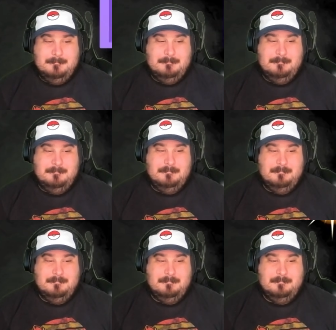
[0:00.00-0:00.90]

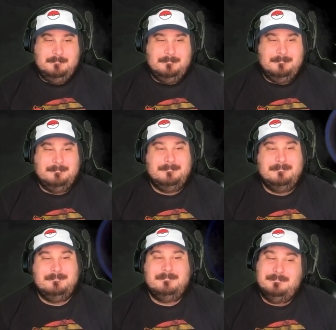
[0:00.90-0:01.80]

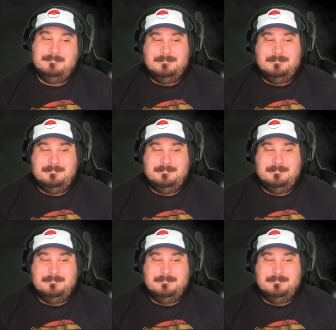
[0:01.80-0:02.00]
Nobody speaks.